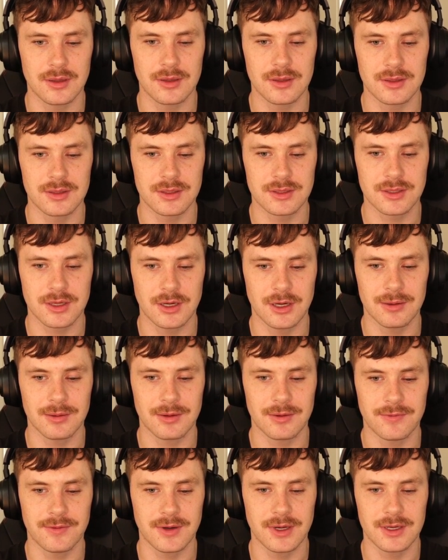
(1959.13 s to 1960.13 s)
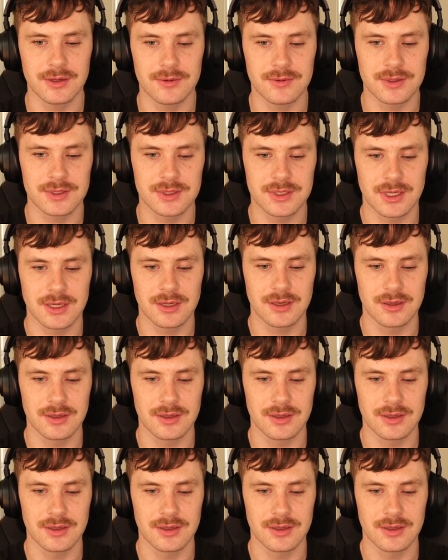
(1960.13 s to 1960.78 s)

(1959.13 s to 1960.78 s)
Sorry, I'm gonna find it one sec.